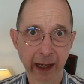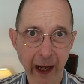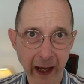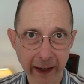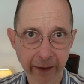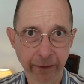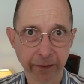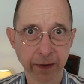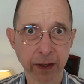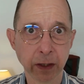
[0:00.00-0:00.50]
a
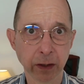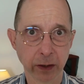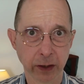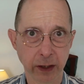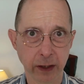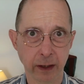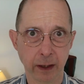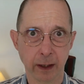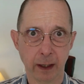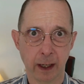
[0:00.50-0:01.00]
lot of
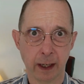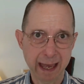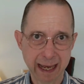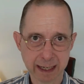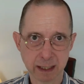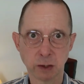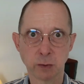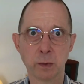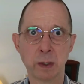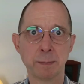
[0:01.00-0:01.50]
fields.
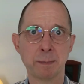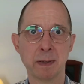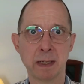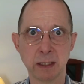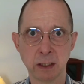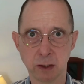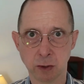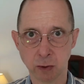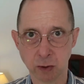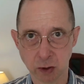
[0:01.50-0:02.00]
That is one
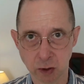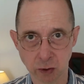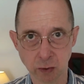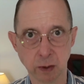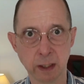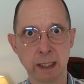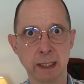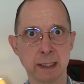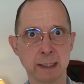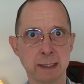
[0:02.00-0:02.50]
place you
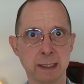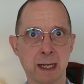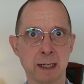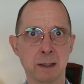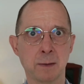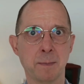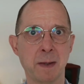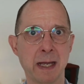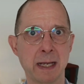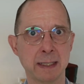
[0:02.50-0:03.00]
do need a
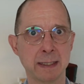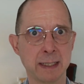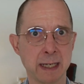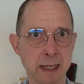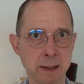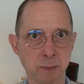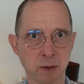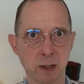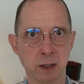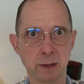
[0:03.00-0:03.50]
saddlebag
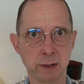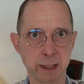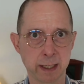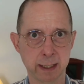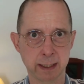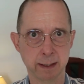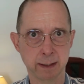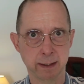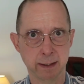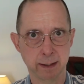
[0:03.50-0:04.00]
table
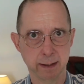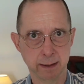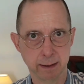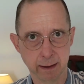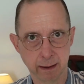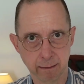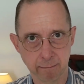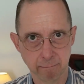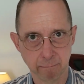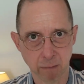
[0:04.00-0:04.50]
that
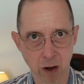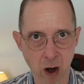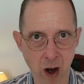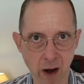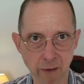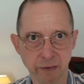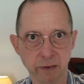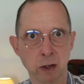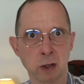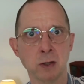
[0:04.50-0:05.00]

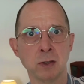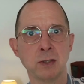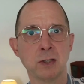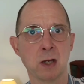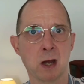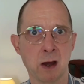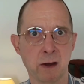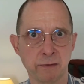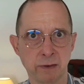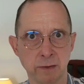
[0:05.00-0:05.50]

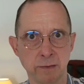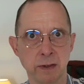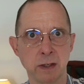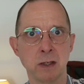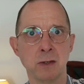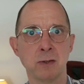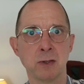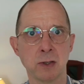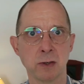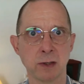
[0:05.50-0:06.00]
offloads off of
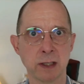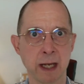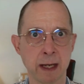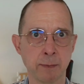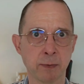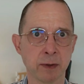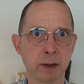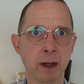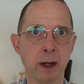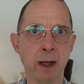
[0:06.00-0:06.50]
the user
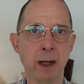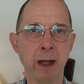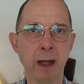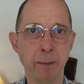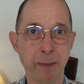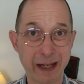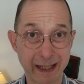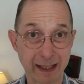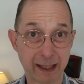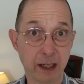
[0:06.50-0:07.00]
table
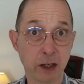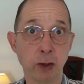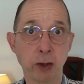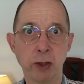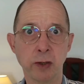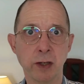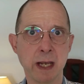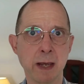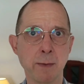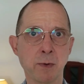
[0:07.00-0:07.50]
because the
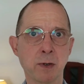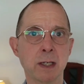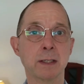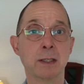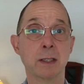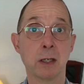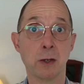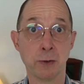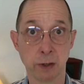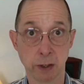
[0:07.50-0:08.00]
user table
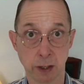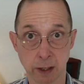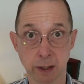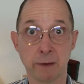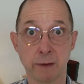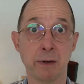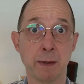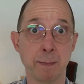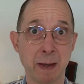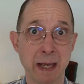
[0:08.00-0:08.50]
gets loaded
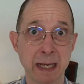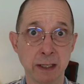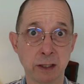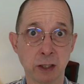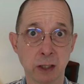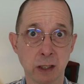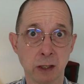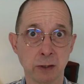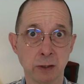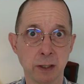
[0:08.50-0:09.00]
on every
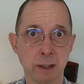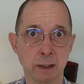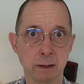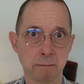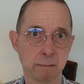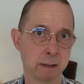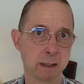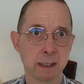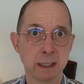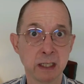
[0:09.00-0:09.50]
page load,
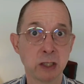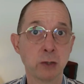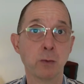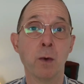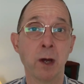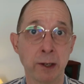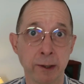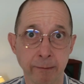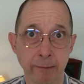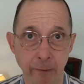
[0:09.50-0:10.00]
at
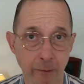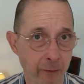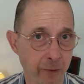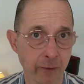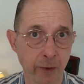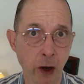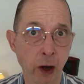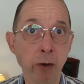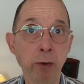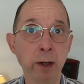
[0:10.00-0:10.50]
least one
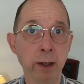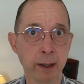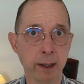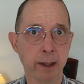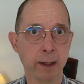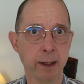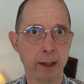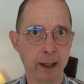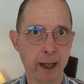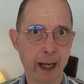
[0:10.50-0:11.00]
row.
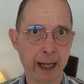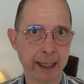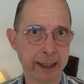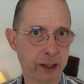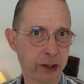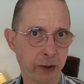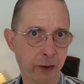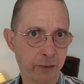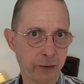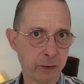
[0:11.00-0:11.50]

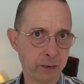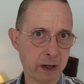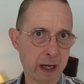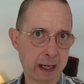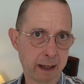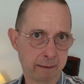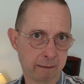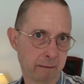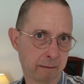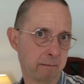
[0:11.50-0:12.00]
And so if you've
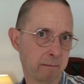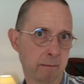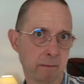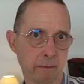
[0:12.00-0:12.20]
got